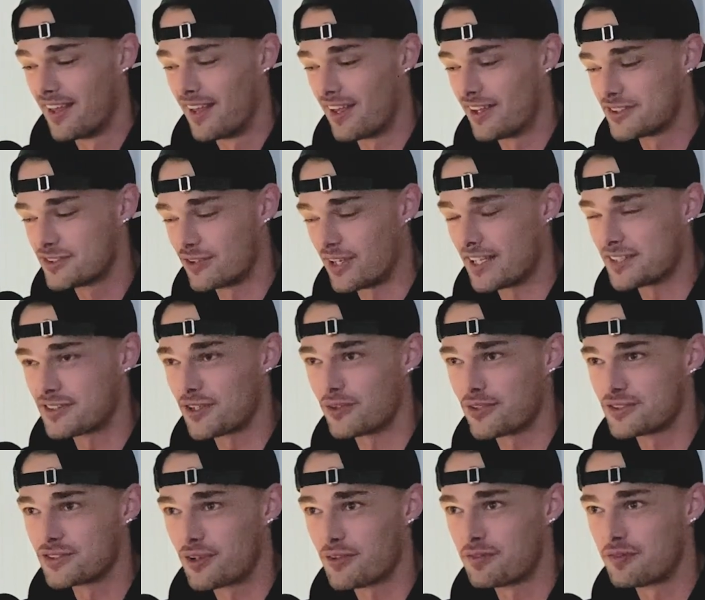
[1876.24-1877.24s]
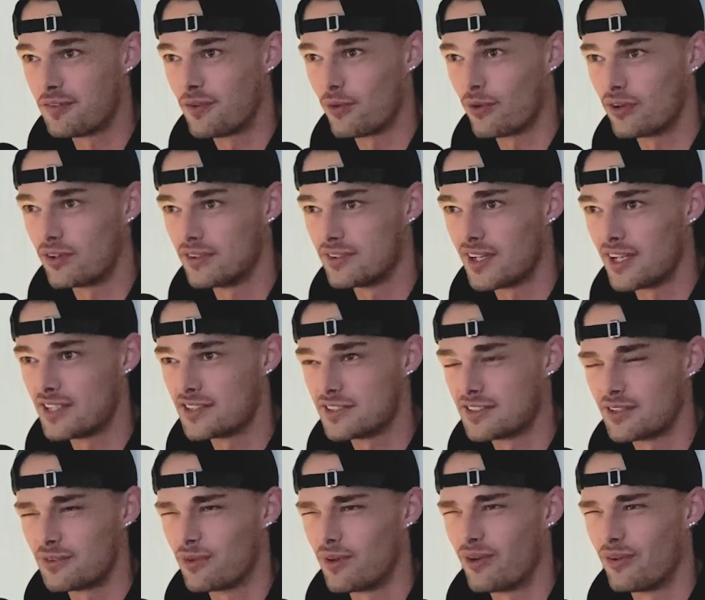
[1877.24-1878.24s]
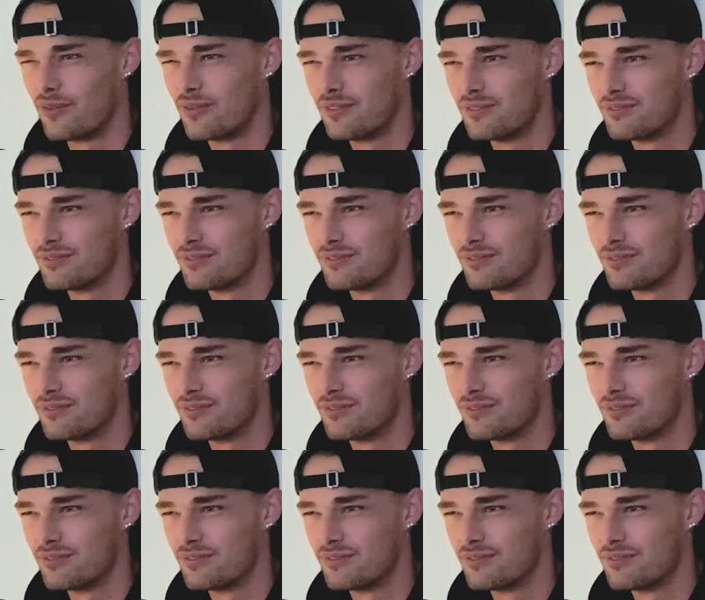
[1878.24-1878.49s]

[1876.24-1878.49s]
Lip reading: So that's also 4 days in a row,